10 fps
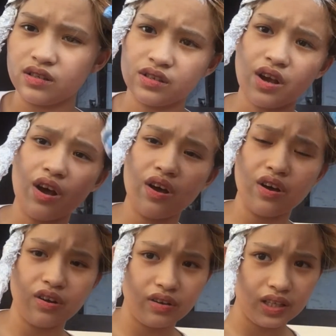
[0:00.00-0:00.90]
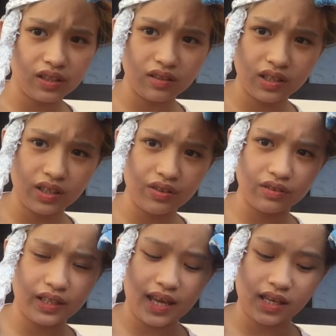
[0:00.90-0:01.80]
So, ito na
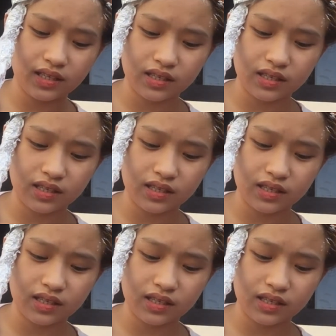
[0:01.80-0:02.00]
yung next.